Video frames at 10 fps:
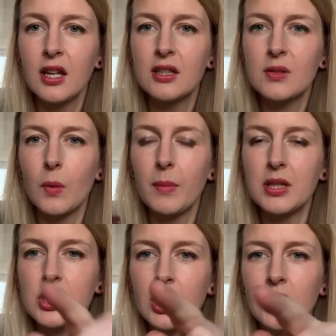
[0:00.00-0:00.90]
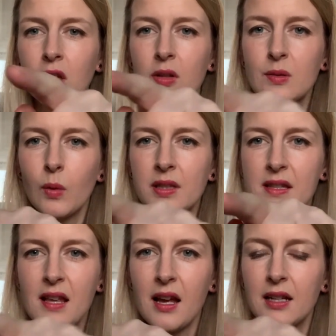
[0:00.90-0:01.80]
so it means you can use one
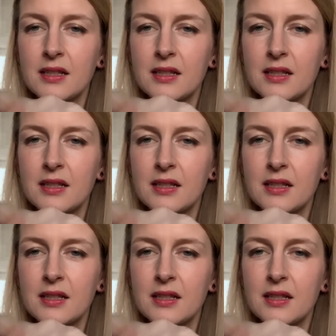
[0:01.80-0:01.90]
side,